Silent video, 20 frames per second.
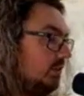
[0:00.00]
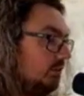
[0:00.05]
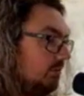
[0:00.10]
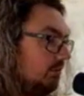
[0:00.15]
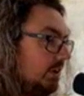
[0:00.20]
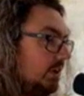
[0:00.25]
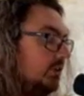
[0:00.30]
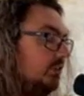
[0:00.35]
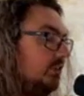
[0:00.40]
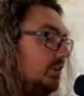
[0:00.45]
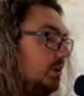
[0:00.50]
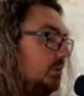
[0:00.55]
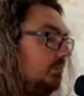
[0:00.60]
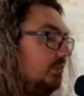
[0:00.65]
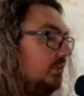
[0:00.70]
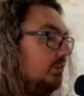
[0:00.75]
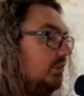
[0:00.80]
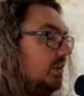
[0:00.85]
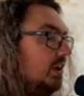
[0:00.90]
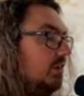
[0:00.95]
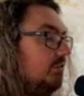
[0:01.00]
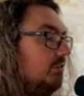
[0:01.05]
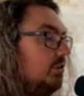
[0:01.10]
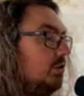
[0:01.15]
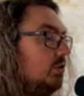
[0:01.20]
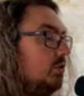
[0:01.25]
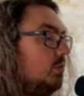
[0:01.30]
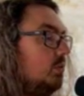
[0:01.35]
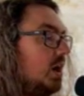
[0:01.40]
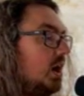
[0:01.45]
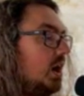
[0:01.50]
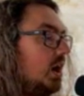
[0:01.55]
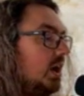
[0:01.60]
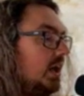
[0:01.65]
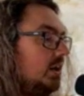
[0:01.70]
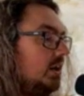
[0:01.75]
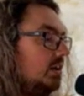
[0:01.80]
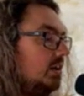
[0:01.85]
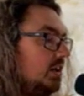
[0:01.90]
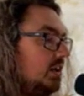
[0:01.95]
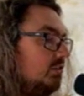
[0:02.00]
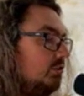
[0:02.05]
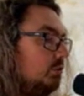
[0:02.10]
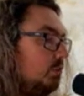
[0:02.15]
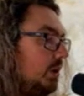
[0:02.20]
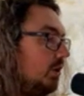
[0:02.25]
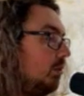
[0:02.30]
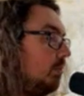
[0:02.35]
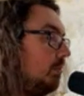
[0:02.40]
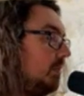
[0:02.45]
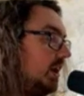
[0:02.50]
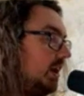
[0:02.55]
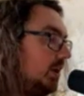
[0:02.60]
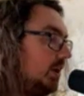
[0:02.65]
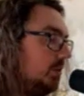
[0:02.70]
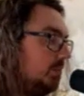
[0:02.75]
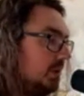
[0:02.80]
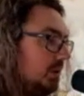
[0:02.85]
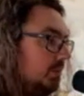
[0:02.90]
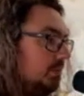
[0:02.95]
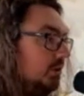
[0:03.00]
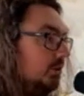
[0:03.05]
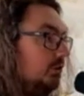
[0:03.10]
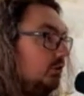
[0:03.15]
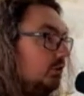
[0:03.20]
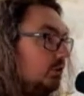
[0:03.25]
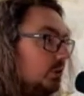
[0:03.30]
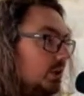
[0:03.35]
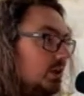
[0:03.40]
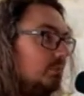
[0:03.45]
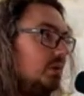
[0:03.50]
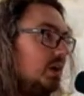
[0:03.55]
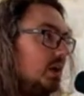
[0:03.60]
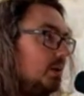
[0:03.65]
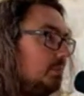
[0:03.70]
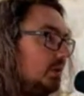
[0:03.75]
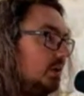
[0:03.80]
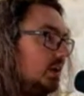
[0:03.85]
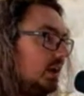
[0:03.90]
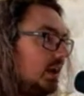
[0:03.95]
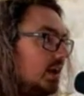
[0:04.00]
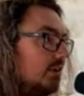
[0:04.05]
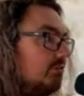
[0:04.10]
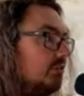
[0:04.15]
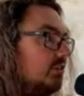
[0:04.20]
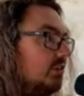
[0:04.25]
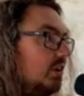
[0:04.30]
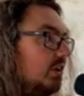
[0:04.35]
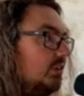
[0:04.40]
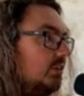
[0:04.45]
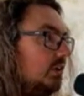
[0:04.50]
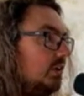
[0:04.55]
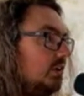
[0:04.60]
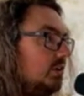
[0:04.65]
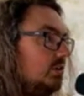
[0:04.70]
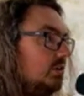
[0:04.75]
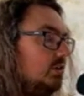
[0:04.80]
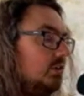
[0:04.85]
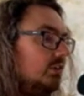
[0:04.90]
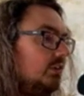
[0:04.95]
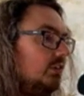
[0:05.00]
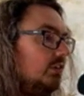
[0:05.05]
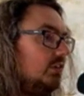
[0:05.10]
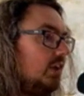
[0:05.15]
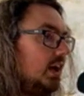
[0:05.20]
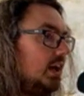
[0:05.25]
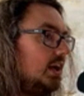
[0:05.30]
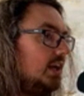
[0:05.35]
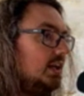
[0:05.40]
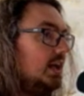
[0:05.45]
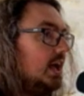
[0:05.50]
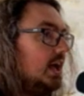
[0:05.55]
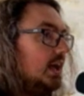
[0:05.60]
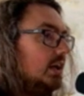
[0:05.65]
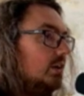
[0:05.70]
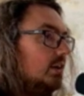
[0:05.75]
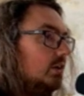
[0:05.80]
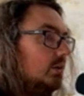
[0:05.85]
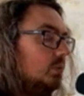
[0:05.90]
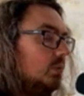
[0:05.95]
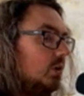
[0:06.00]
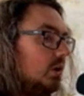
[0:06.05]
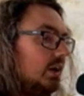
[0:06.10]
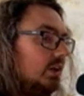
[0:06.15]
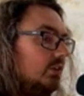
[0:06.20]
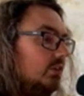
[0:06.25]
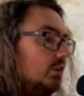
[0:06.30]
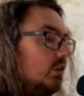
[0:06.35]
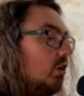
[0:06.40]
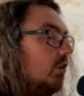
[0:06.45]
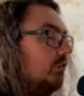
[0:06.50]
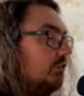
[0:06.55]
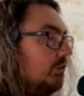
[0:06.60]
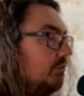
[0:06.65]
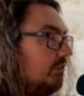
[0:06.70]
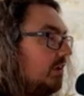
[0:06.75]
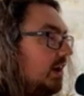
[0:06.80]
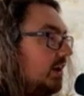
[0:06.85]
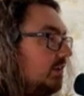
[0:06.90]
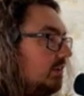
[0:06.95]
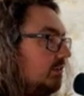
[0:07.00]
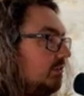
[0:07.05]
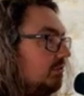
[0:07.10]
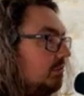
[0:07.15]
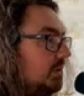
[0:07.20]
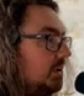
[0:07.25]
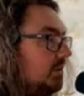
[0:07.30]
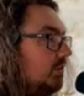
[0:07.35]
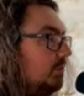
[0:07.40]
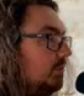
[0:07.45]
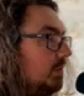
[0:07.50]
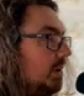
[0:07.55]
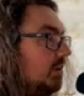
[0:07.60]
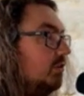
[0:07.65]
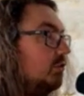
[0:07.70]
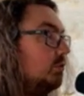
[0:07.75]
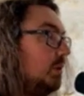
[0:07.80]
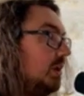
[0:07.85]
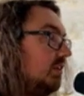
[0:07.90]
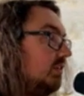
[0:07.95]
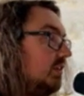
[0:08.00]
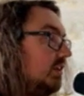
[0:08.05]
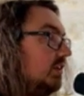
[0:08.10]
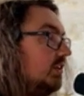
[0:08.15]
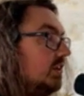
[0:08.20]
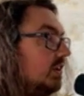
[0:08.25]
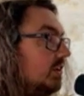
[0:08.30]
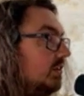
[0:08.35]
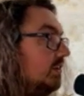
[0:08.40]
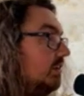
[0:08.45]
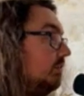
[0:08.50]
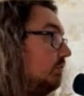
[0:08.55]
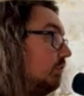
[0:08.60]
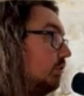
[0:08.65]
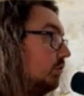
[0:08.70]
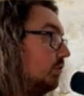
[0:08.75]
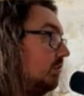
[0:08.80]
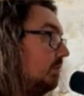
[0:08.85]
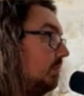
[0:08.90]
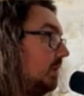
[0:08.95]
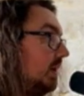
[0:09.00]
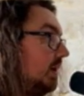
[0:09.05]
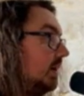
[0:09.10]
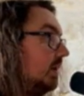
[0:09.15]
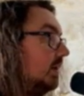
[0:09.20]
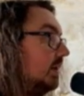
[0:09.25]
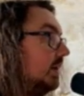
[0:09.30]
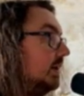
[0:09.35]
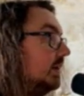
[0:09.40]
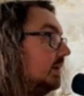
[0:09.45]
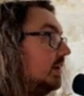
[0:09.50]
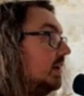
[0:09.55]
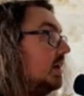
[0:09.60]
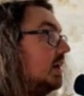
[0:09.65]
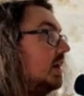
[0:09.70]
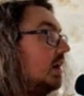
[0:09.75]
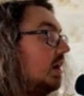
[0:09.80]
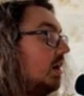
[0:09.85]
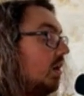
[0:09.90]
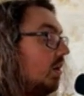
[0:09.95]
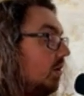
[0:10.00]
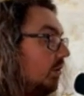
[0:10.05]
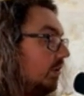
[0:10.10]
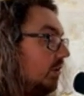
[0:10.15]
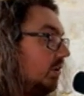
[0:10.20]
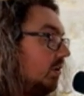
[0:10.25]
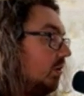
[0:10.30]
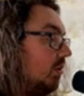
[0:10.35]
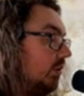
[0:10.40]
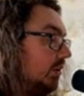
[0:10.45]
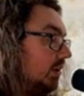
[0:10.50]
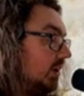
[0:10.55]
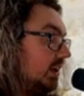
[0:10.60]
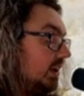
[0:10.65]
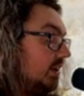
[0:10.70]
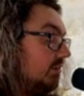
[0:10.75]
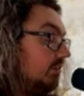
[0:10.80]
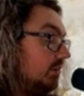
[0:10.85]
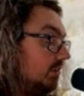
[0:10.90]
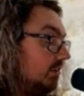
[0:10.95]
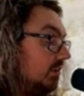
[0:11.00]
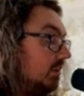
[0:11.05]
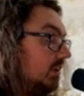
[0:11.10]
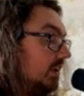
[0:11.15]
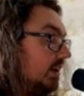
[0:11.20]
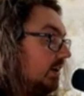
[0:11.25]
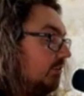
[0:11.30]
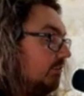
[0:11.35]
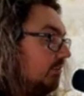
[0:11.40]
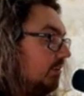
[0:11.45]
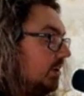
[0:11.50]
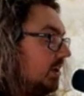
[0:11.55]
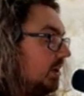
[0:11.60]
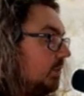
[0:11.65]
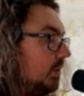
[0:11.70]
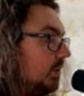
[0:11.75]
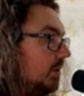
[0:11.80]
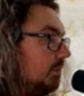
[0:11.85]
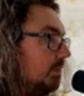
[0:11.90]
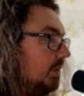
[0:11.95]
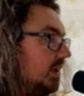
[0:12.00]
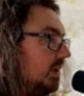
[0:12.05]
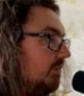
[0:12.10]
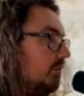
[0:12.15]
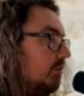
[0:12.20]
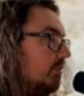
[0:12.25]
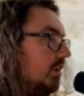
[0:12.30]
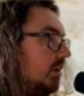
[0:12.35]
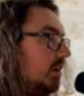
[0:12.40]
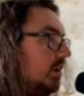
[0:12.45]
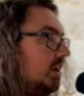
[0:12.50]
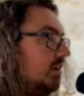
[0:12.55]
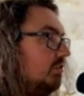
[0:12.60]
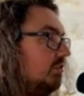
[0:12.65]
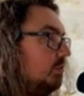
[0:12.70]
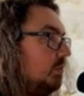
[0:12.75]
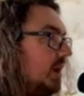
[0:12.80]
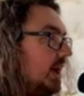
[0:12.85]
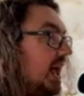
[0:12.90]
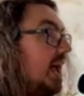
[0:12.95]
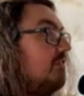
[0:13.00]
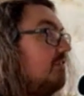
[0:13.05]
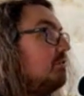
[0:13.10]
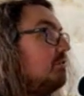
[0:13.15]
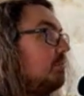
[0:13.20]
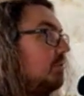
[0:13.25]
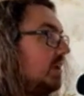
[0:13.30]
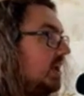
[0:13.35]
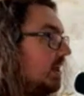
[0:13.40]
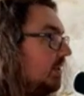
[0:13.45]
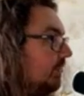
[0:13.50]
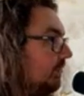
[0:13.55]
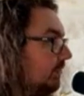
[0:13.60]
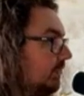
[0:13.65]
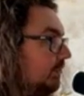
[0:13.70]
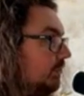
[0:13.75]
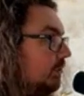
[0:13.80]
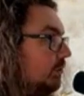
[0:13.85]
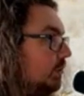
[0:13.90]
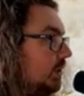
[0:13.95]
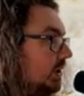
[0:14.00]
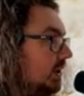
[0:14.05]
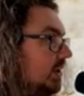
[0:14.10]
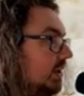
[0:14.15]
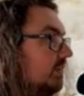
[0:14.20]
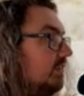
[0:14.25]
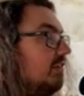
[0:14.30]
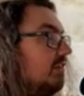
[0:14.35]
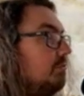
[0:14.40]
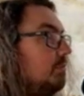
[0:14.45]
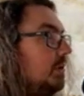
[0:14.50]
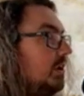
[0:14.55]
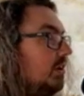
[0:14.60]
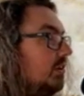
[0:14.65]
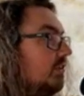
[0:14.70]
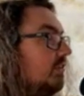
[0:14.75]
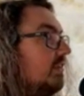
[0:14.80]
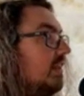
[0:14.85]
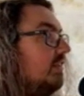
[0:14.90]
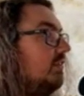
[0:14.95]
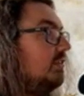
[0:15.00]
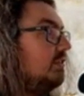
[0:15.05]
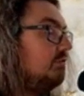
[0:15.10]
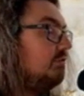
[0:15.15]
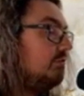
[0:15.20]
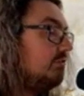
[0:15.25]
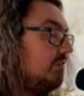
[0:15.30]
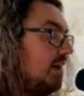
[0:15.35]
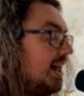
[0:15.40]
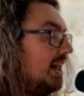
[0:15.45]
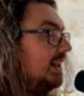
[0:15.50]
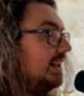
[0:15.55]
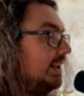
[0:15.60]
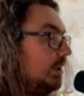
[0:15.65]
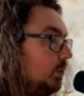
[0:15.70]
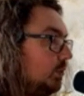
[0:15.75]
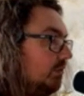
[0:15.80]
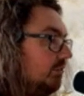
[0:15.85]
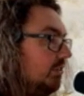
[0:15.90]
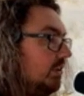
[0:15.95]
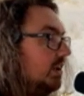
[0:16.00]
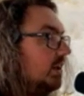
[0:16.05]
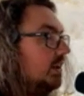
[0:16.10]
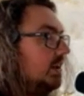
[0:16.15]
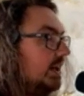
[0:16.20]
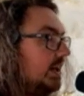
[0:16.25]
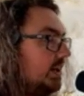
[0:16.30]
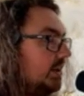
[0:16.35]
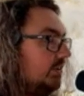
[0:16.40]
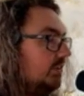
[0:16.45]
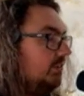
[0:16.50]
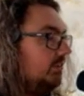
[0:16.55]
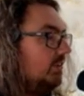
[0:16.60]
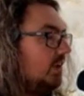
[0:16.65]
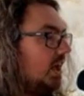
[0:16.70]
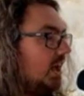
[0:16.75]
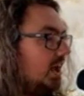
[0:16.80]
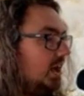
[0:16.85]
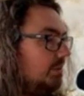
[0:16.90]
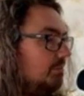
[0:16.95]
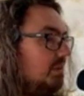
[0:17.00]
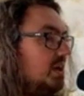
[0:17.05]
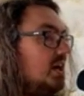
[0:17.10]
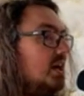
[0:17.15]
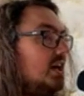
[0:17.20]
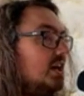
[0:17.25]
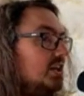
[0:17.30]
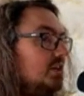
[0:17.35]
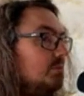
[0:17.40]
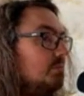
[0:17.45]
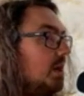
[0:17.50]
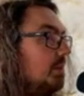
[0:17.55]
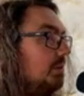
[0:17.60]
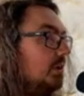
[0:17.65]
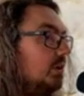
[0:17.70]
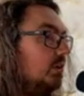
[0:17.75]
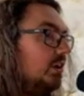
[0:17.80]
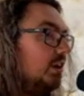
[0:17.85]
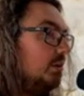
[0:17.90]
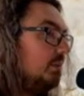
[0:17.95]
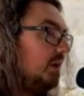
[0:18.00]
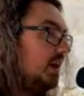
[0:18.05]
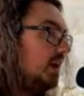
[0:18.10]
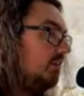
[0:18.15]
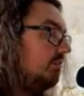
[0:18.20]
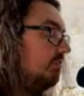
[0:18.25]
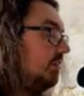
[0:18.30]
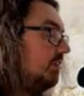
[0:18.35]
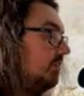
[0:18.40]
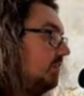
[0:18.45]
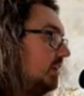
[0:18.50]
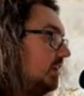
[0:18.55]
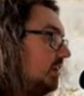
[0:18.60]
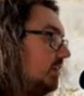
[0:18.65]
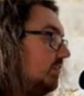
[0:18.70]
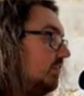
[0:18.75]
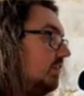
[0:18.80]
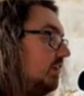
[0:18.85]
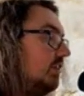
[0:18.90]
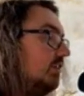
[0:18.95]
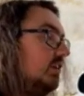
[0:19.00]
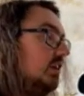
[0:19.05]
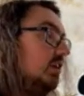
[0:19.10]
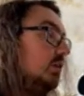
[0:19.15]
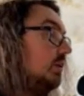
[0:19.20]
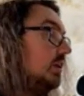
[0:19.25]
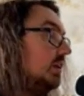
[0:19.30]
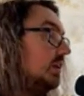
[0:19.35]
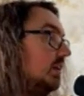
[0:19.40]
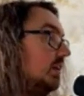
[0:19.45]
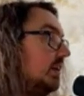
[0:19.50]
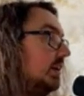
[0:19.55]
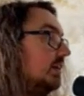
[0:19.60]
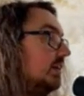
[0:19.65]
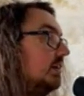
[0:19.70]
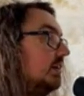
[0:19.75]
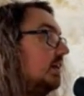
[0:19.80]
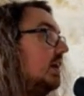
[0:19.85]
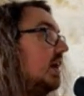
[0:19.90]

in real terms is that if you are in a niche where not many other people are doing pay-per-click advertising, you can say, yeah, you know what, it's cost effective for me to spend 20, 30, 40p a click on a given click for a keyword. But if you're in a niche where everybody else is doing this, everybody understands the value of the clicks, you might be looking at paying 15, 16 quid a click.